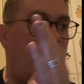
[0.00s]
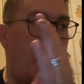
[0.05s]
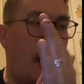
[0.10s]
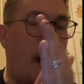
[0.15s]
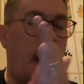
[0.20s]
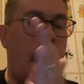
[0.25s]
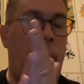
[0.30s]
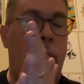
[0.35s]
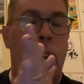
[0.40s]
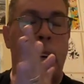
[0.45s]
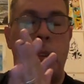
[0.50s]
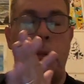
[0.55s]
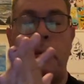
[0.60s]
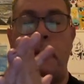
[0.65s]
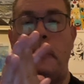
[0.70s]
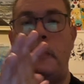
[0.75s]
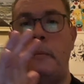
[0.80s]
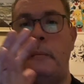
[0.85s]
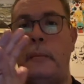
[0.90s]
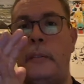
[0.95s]
The
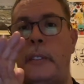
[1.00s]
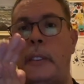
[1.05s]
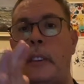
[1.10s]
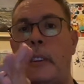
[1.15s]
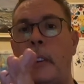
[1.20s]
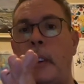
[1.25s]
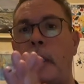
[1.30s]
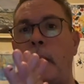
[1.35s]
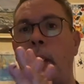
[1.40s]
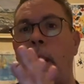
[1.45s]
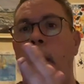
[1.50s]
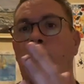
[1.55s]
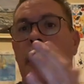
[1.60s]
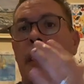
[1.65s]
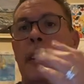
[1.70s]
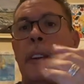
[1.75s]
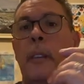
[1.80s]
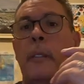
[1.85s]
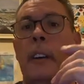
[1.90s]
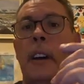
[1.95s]

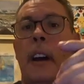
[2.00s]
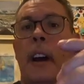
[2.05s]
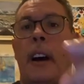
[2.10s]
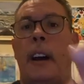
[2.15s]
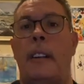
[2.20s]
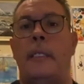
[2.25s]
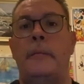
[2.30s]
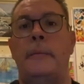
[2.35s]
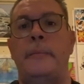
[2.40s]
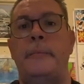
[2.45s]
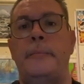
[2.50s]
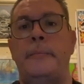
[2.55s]
Huion